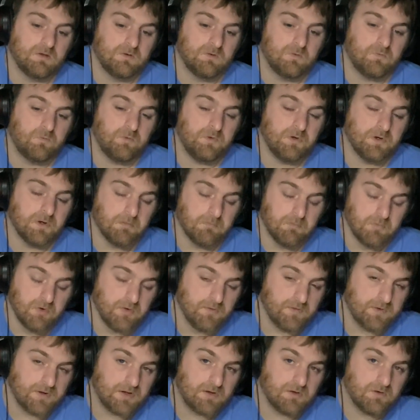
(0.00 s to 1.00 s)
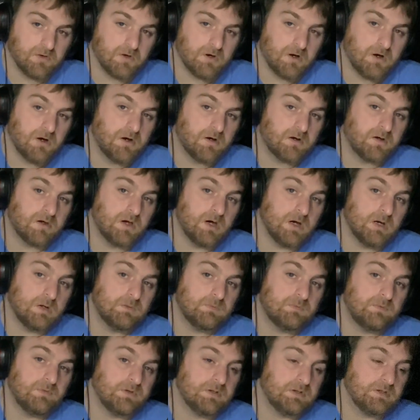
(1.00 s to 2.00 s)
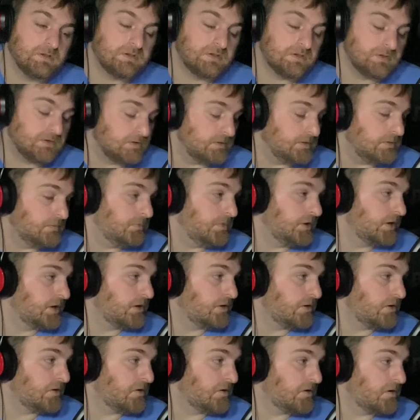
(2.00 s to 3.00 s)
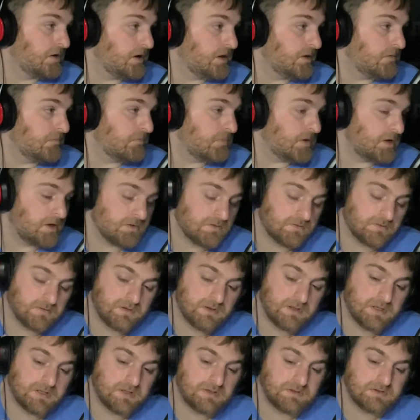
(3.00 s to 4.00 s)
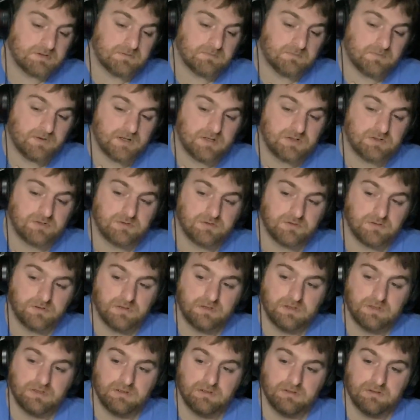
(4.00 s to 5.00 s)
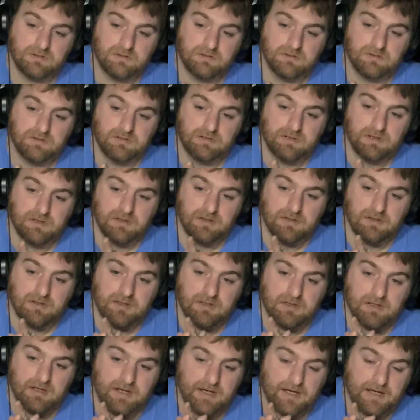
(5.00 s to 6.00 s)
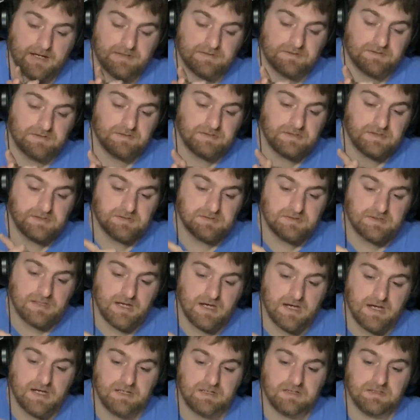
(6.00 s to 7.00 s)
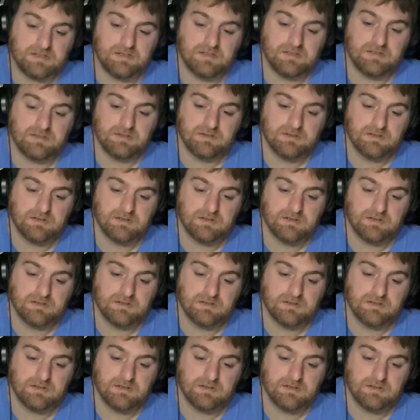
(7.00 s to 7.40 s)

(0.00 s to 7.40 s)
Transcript: we are moving along, hopefully, to bigger and better things eventually as a society.